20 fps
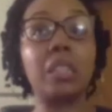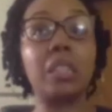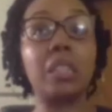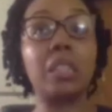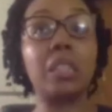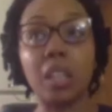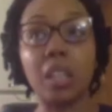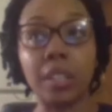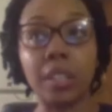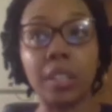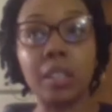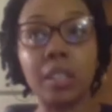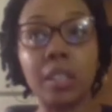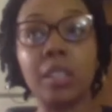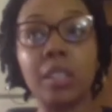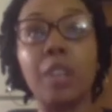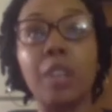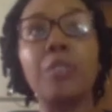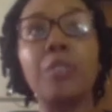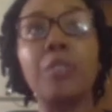
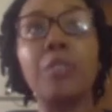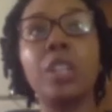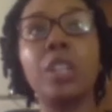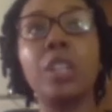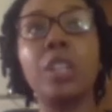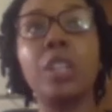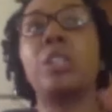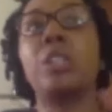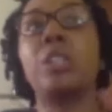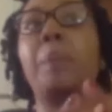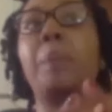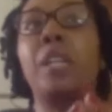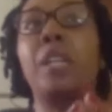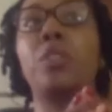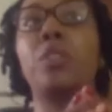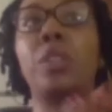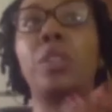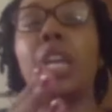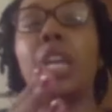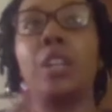years. It really just
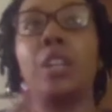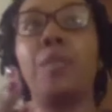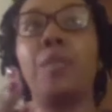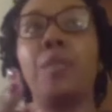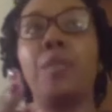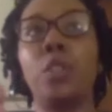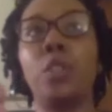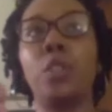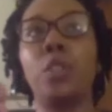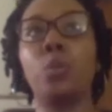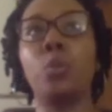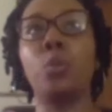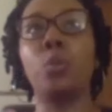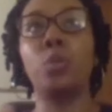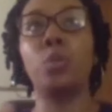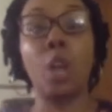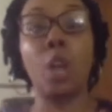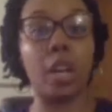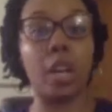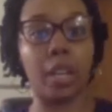depends on the
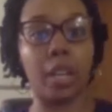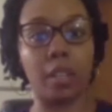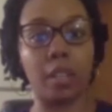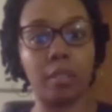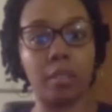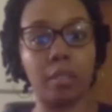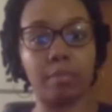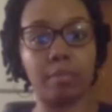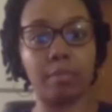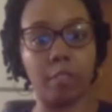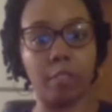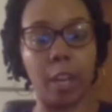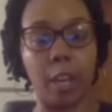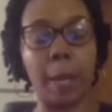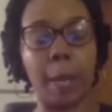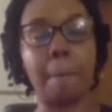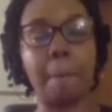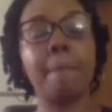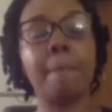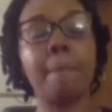individual target,
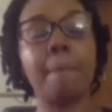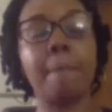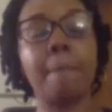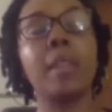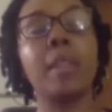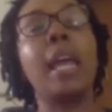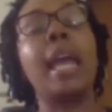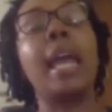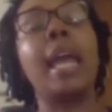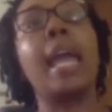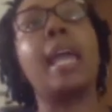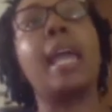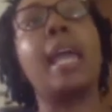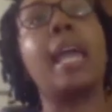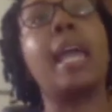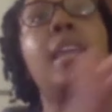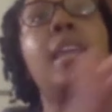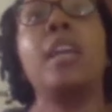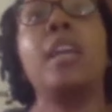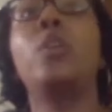right?
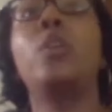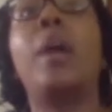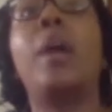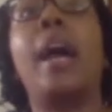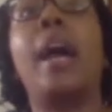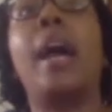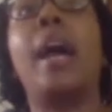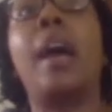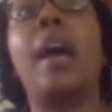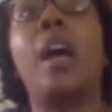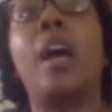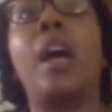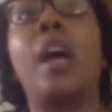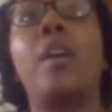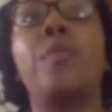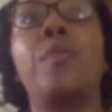And then you have